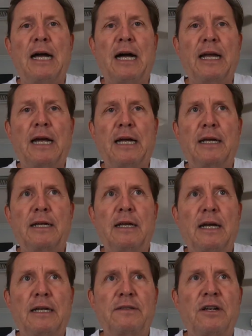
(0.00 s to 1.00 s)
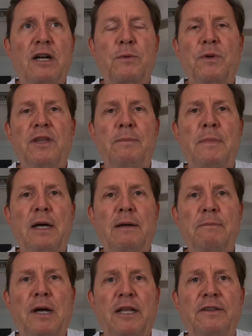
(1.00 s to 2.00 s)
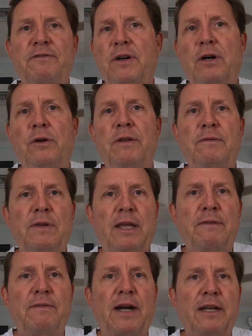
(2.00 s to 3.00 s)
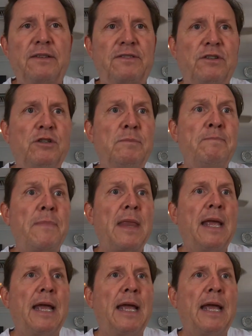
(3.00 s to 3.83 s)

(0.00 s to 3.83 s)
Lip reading: I talk with them on the phone and via Zoom,